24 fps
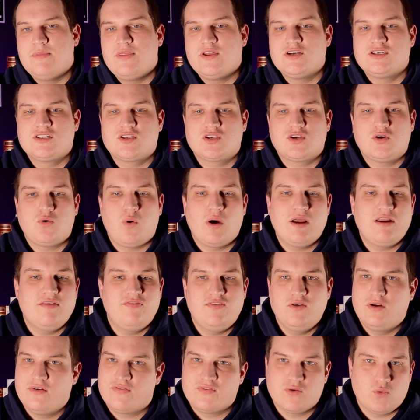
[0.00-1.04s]
And there's quite a
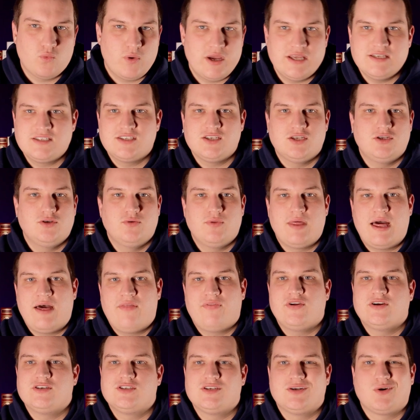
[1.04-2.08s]
few different ways to do
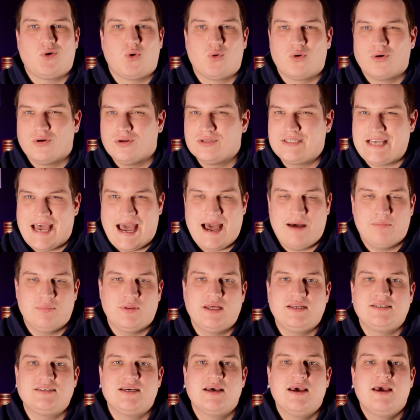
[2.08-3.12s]
that. There's an oral
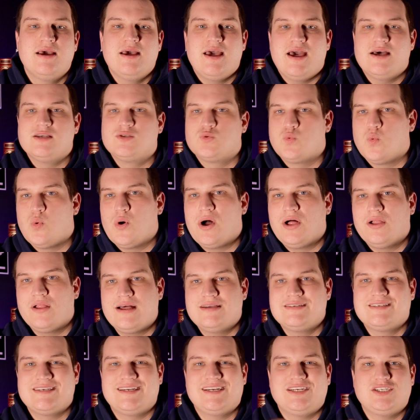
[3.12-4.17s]
tablet as
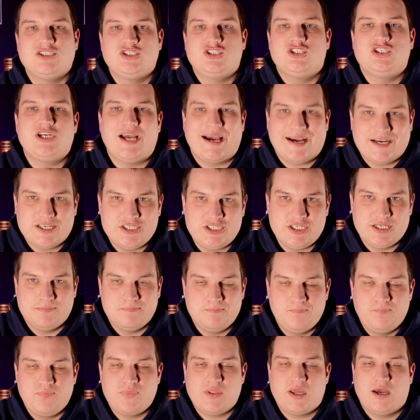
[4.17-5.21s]
well as an
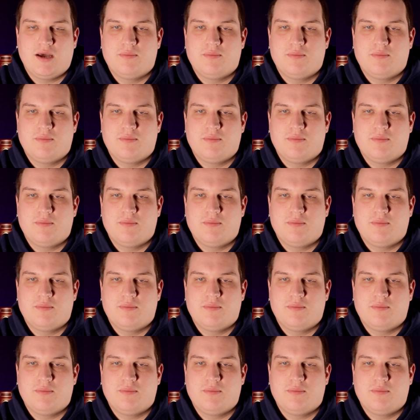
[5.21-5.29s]
injection.